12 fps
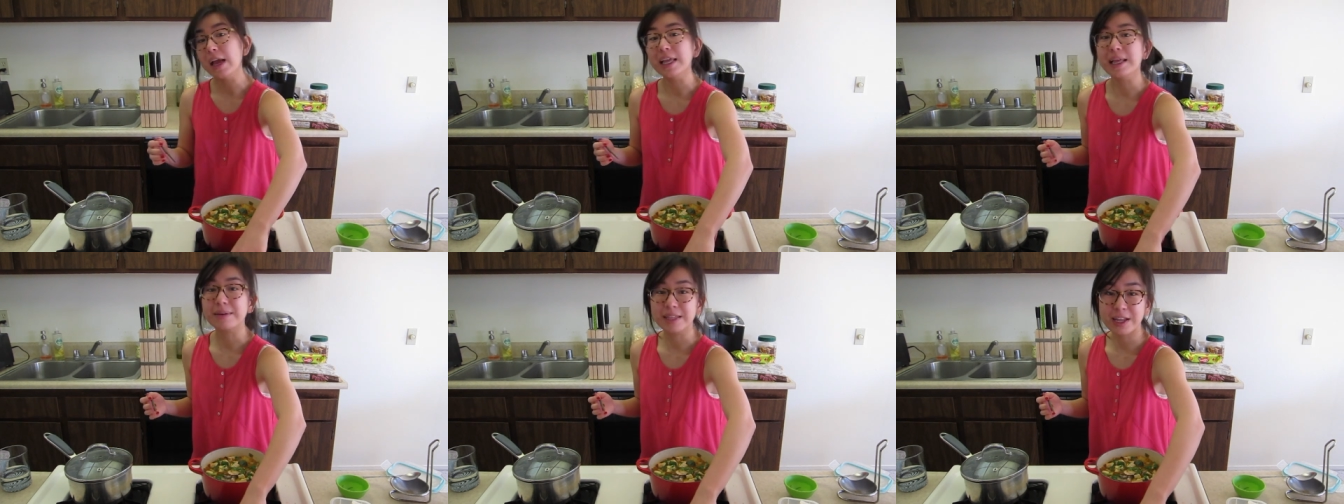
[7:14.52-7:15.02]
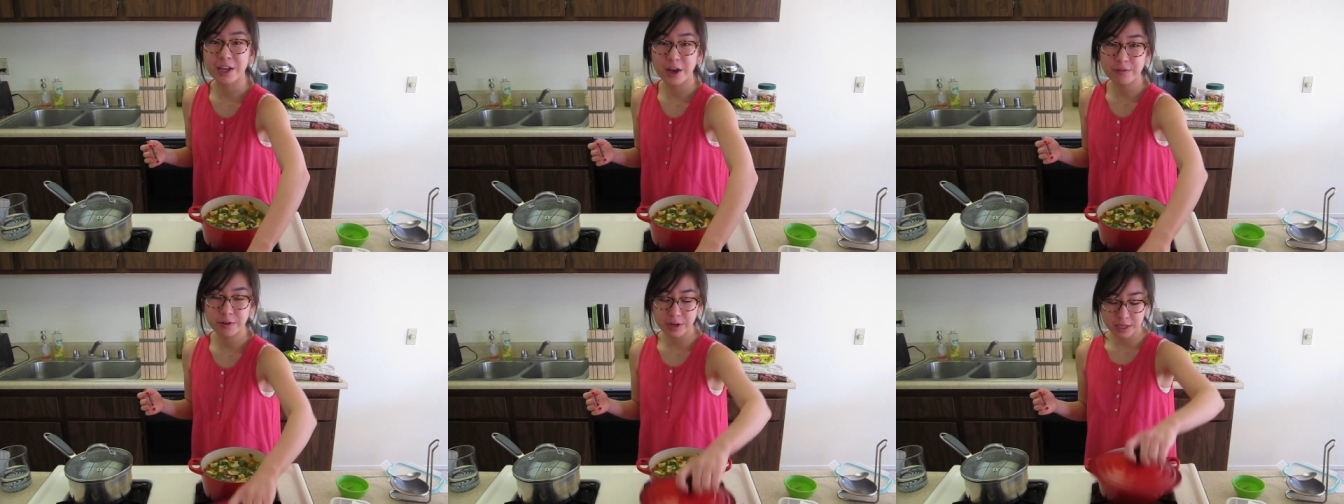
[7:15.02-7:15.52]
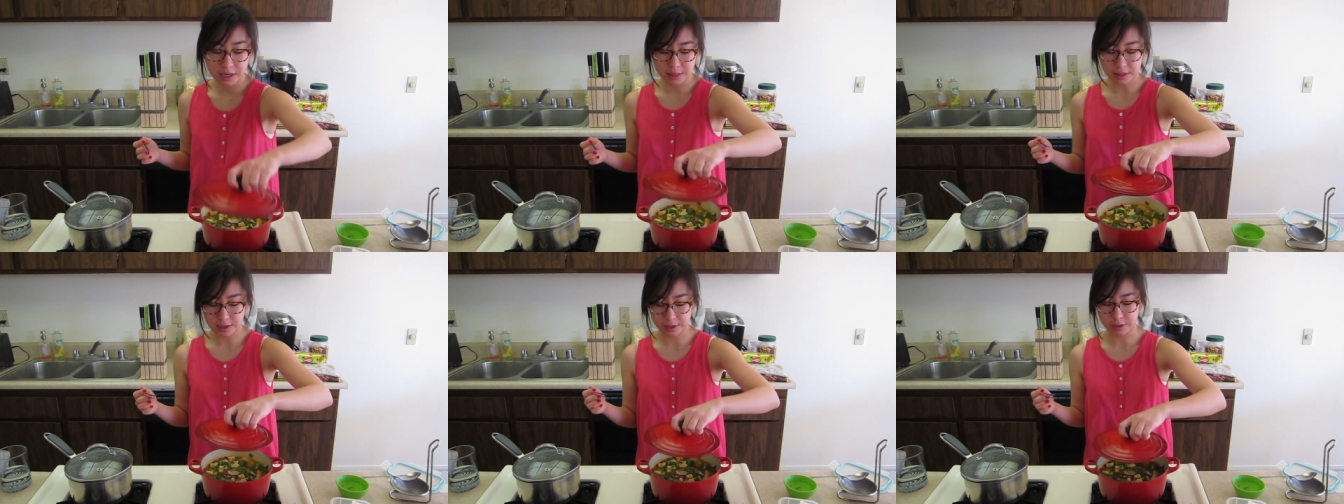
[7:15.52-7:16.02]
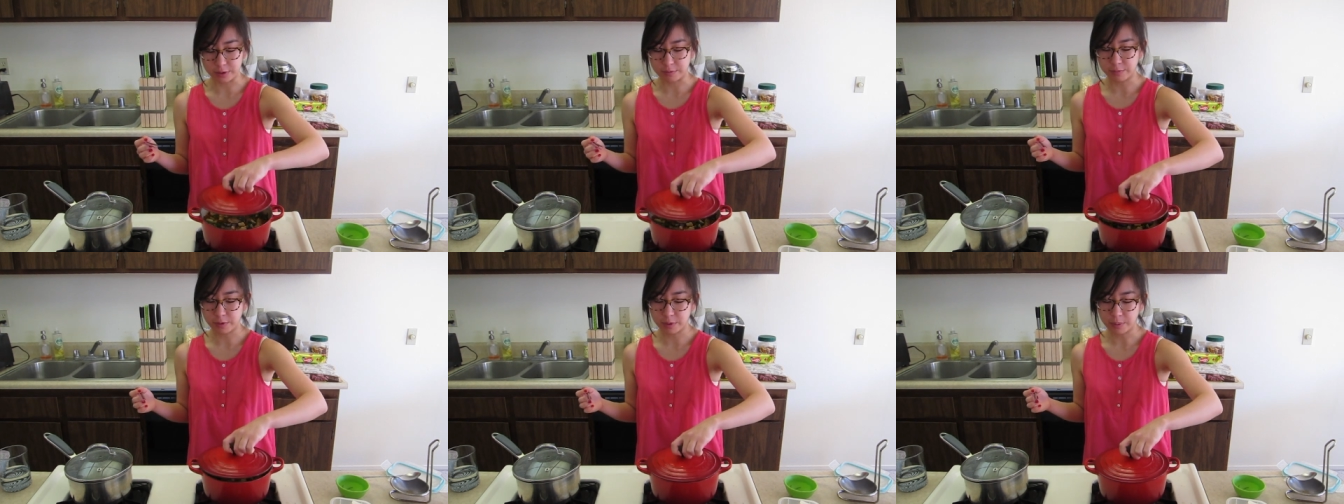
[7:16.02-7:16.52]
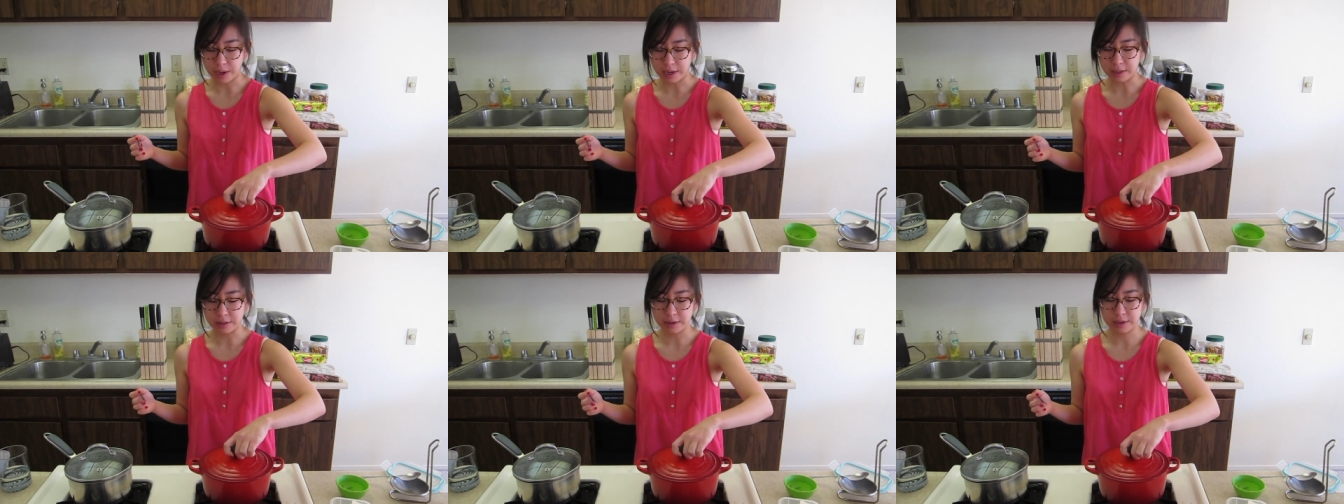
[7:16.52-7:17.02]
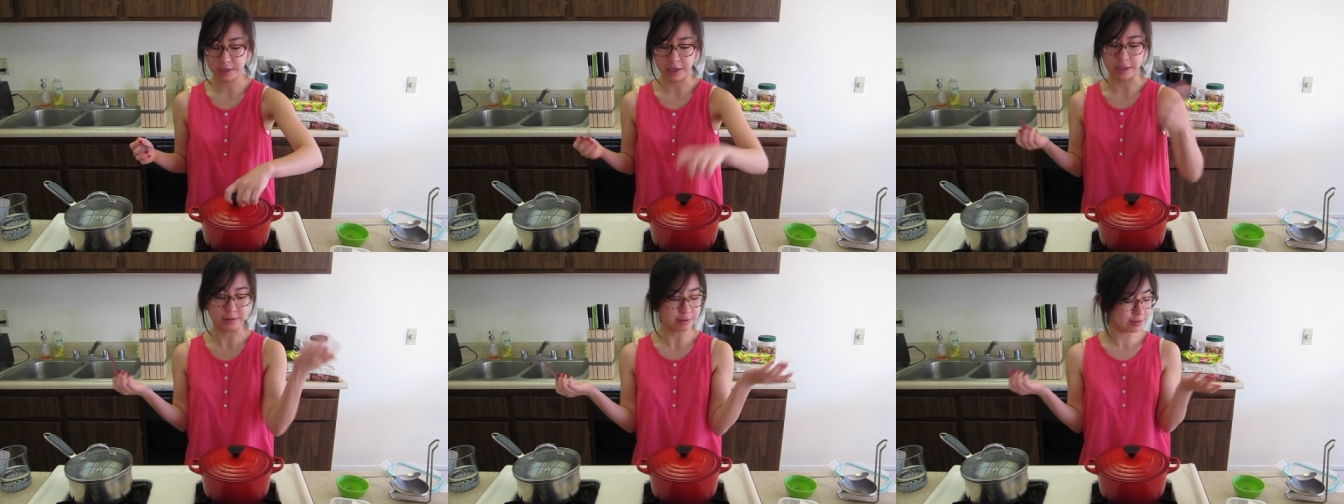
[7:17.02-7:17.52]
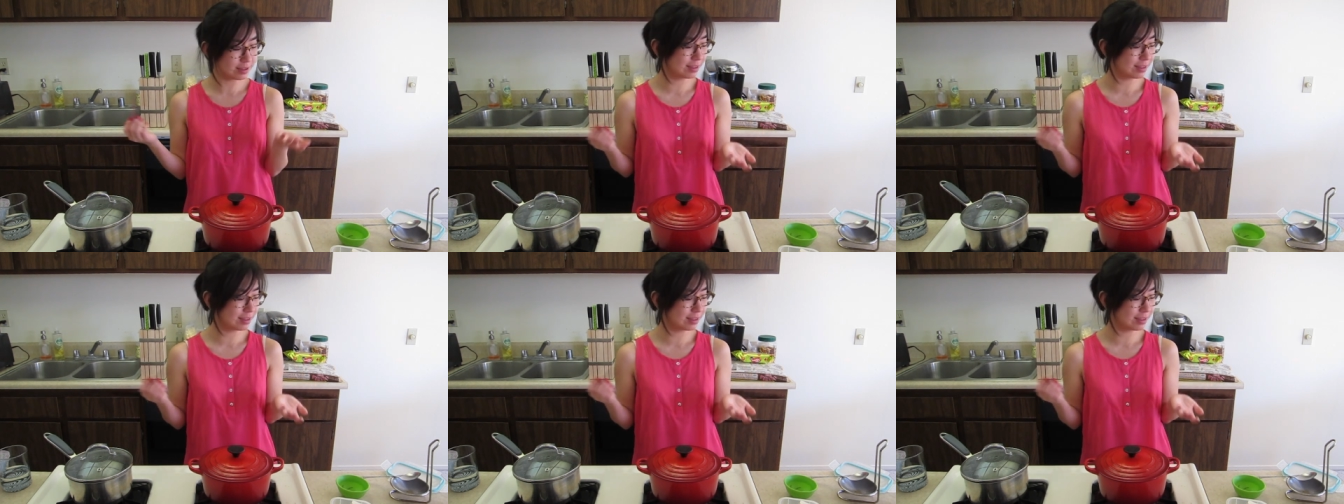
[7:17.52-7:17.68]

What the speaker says: And I'm gonna cover it and let it cook for a while again.